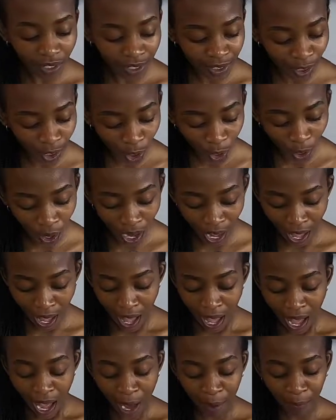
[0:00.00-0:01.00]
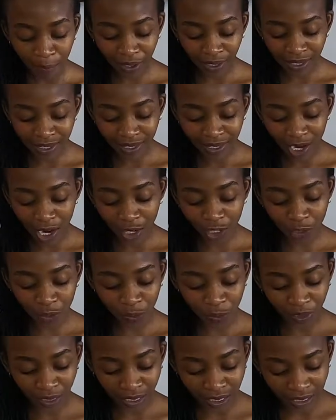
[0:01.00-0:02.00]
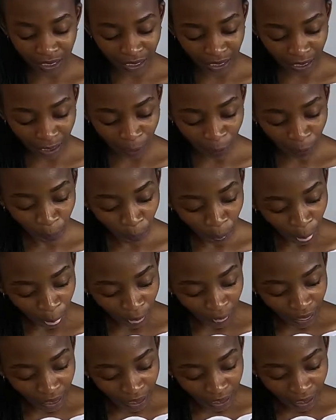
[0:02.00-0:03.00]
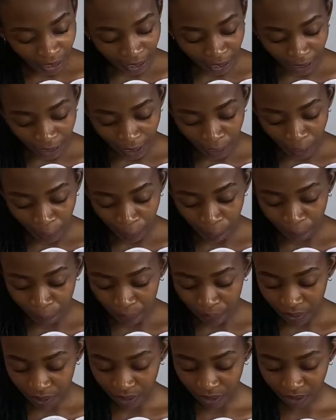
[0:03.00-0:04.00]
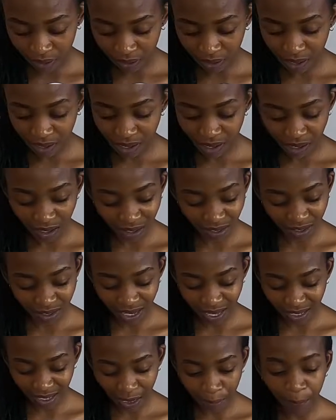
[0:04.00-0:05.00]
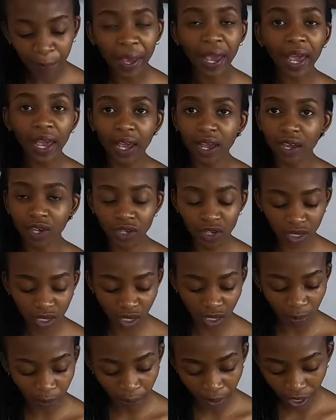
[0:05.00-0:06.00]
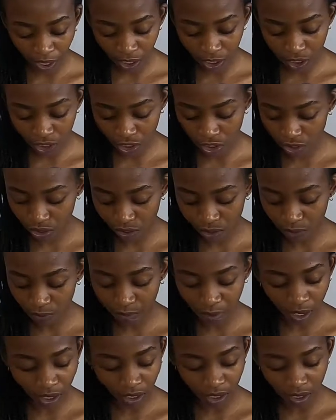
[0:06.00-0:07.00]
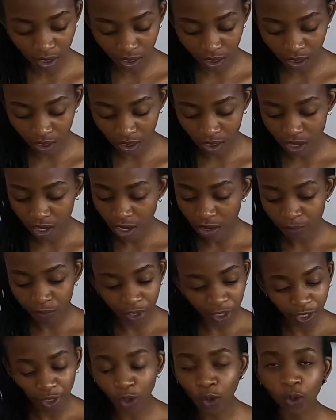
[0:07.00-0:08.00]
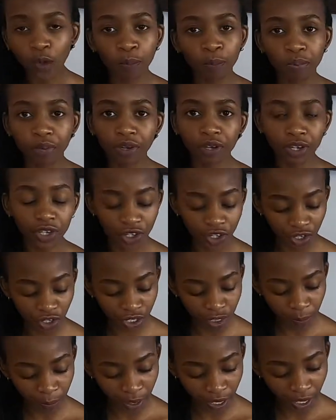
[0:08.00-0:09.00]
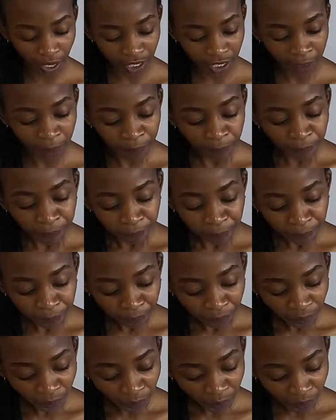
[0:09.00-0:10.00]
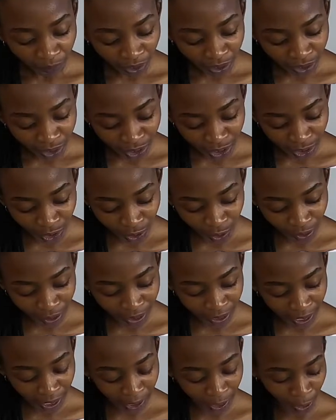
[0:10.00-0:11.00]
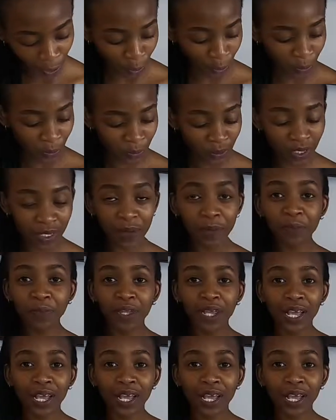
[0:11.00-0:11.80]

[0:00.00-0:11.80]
So I'm gonna start reading. It's like a page, so I'm not gonna read the whole book. It's just a page. So here it goes.